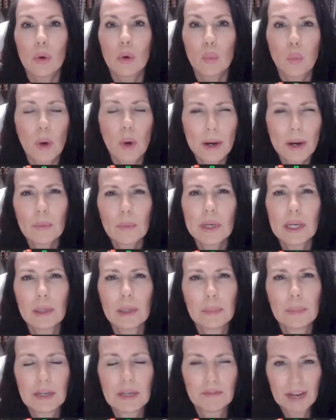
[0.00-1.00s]
where are we going
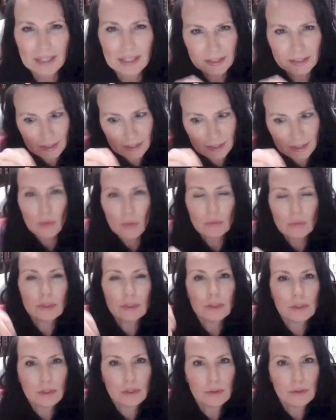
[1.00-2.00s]
to be if I don't
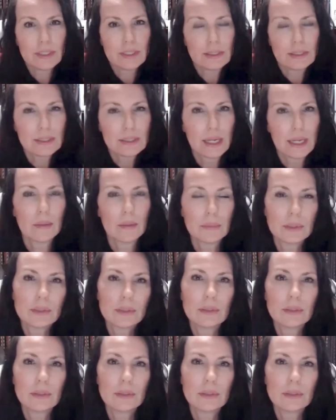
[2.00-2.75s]
do these steps?